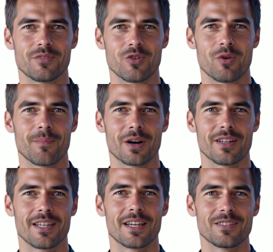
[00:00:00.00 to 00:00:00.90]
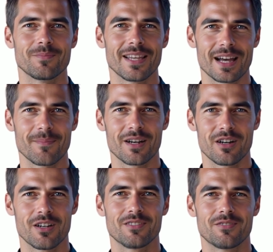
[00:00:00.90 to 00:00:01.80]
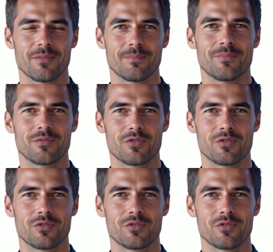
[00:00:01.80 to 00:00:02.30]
Your body has become accustomed